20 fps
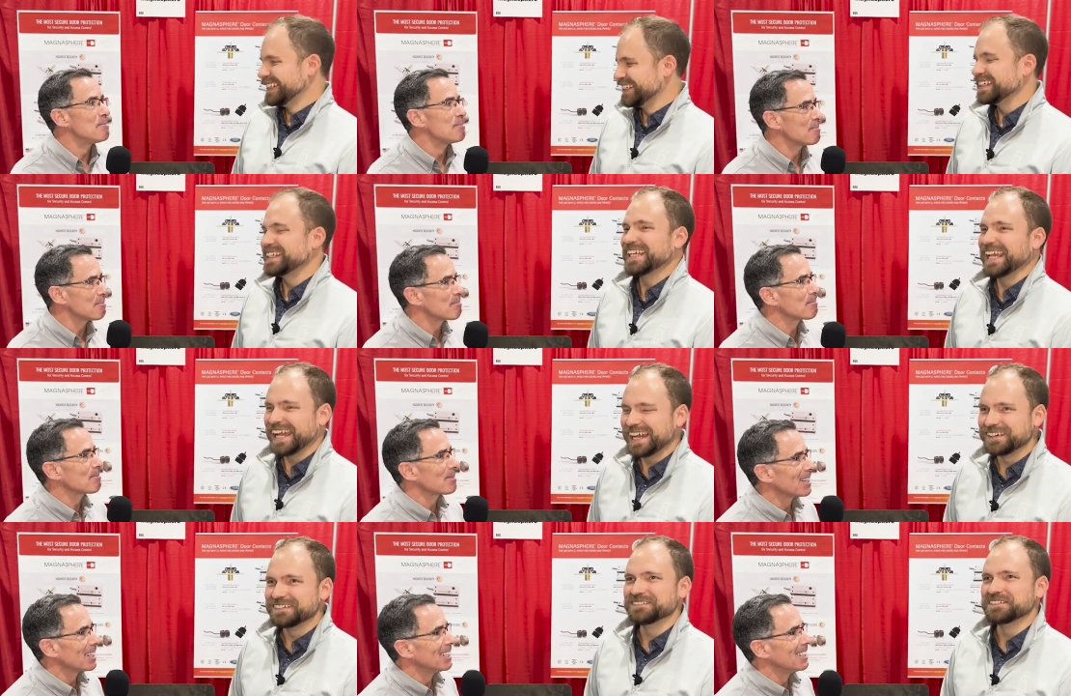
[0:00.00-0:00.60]

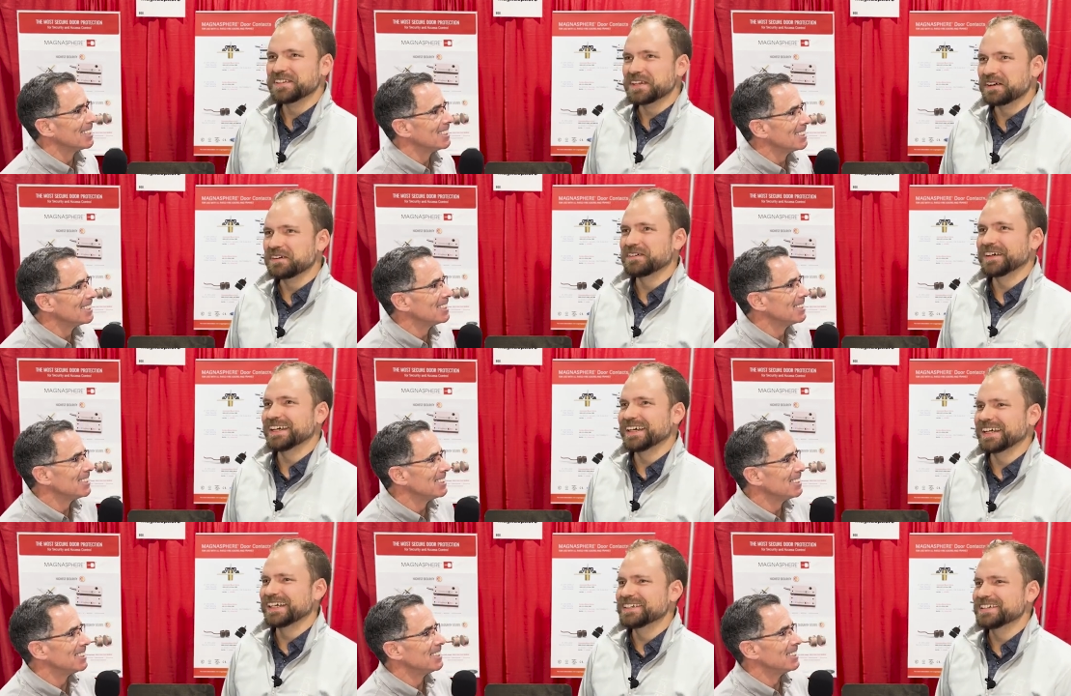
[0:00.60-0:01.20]
Speaker 1: Yeah. No.
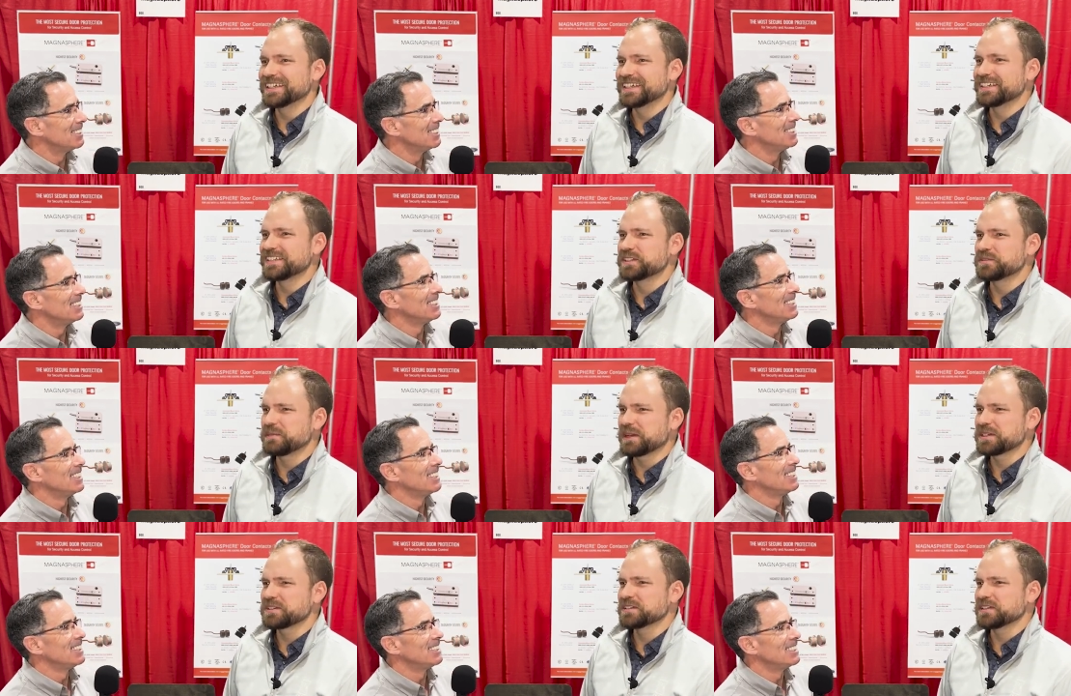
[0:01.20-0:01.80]
Uh,
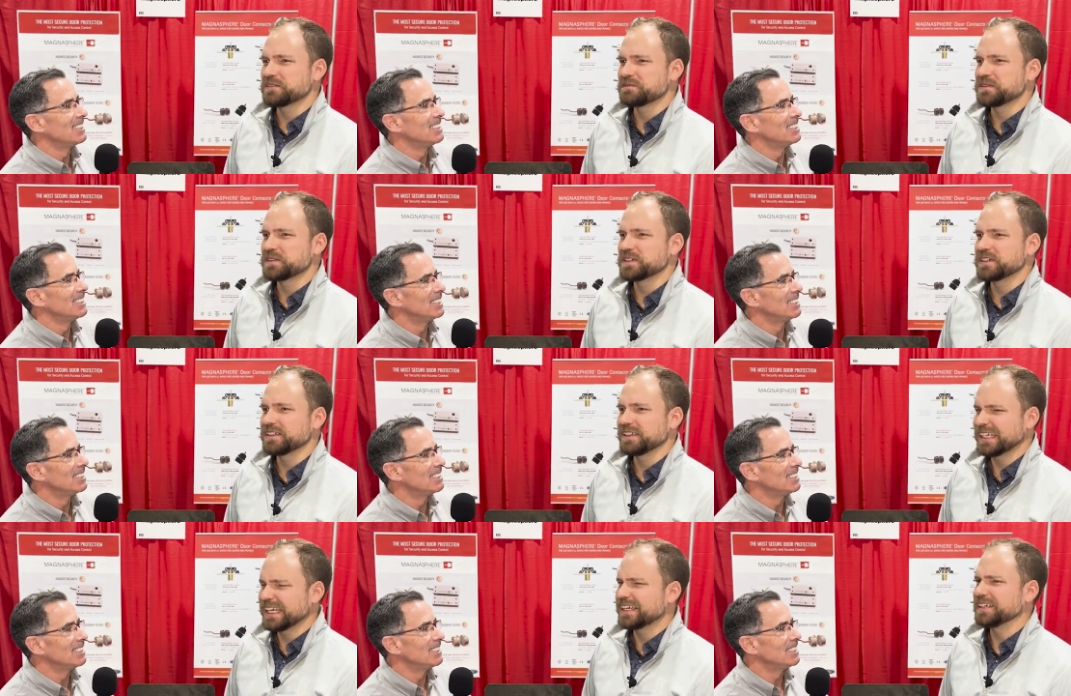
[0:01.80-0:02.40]
especially if you
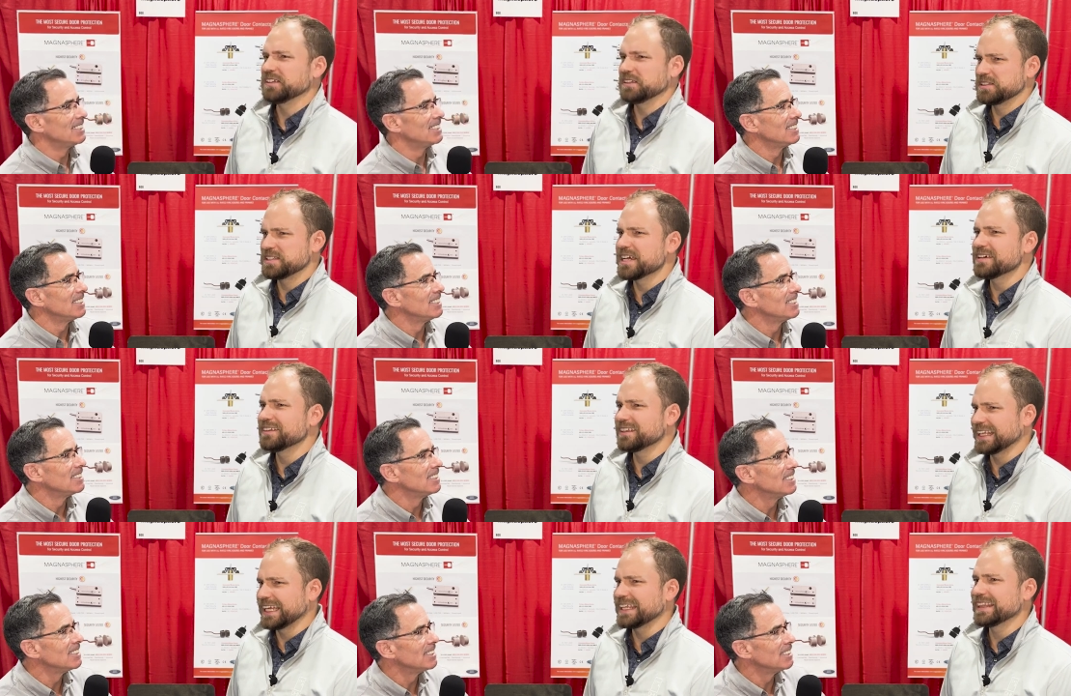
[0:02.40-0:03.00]
yeah you
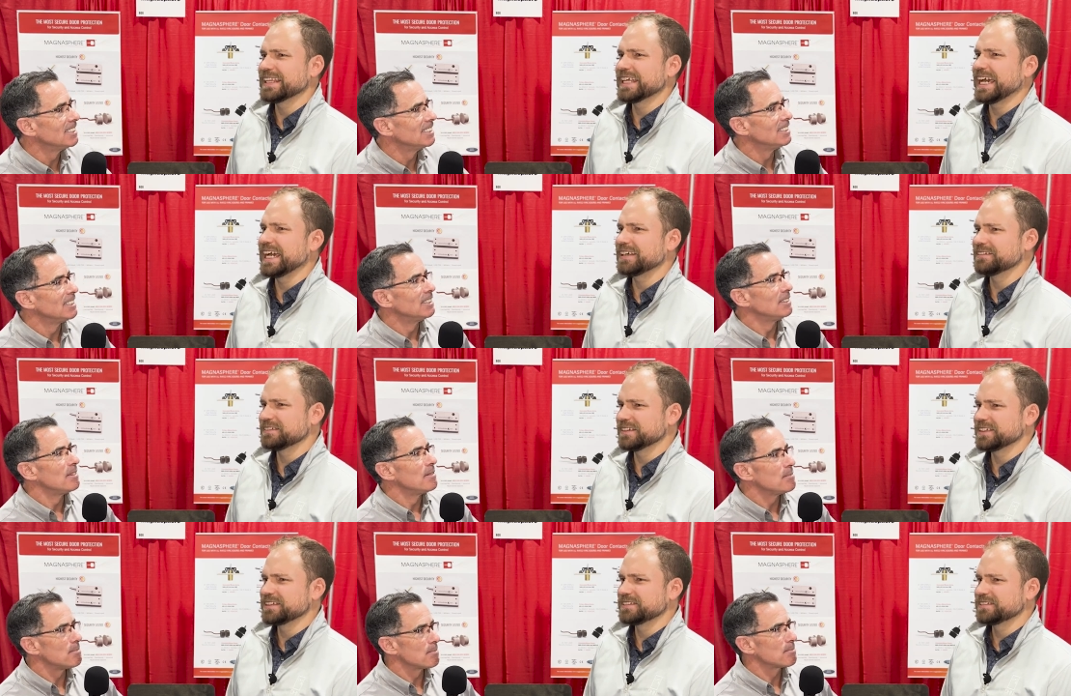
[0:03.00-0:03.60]
tell it like that
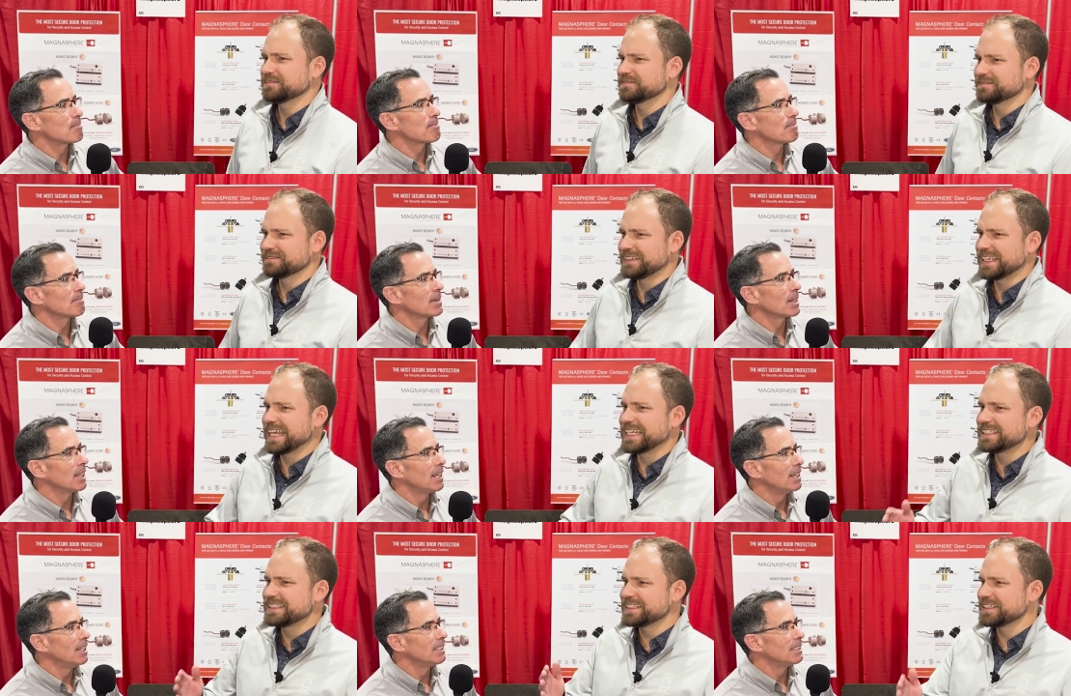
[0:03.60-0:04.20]
like
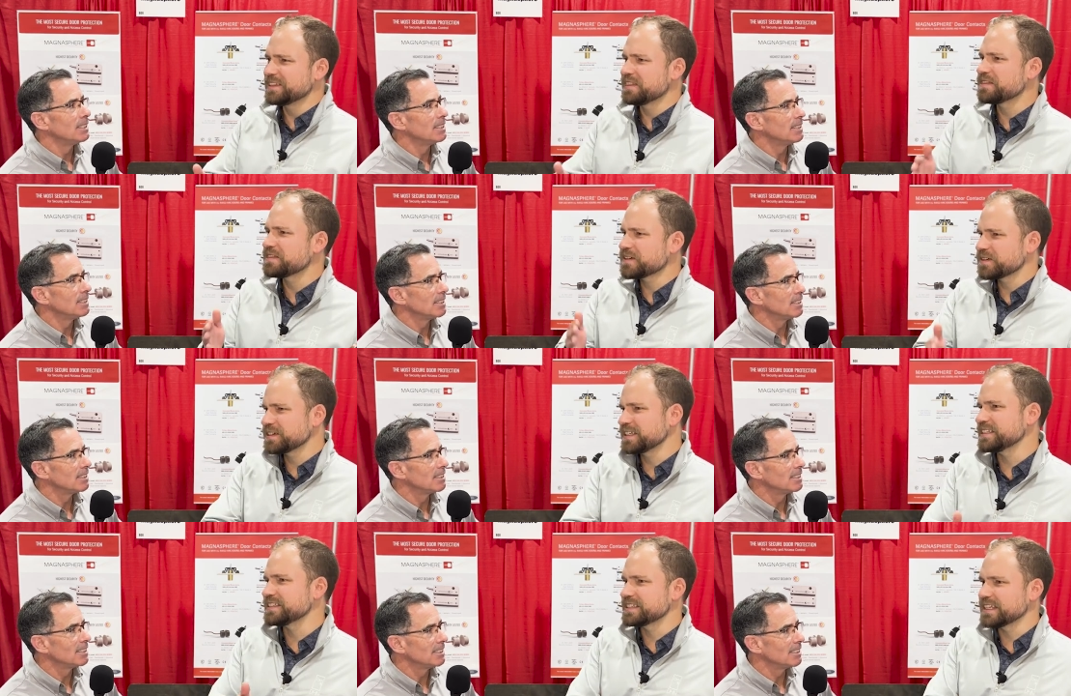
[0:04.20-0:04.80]

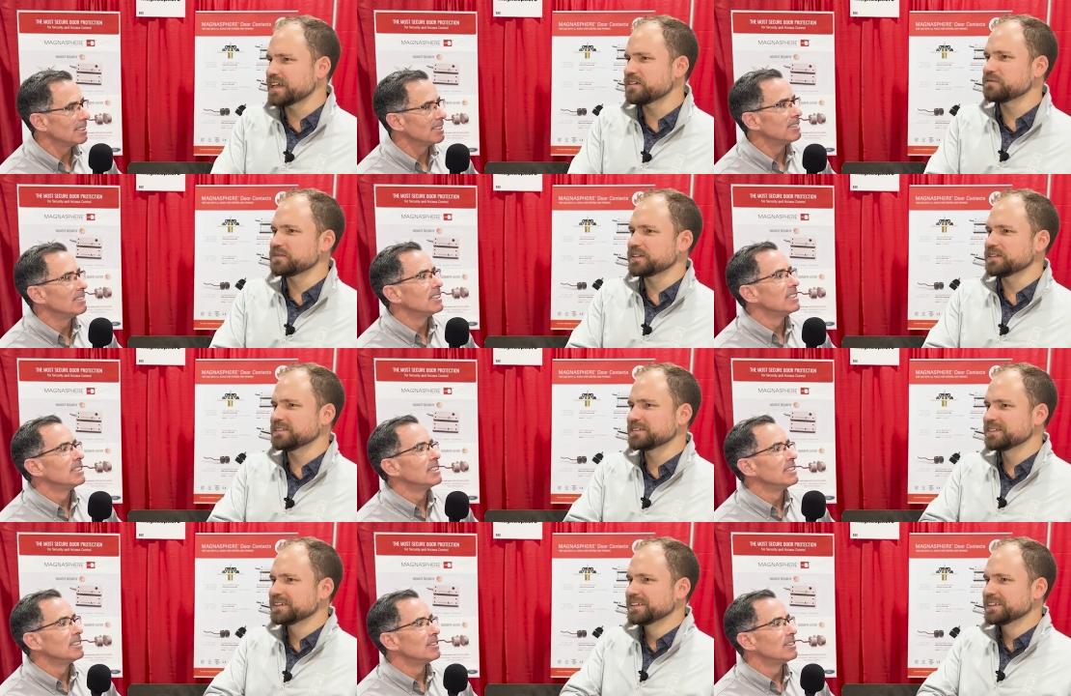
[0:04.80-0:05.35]
1937.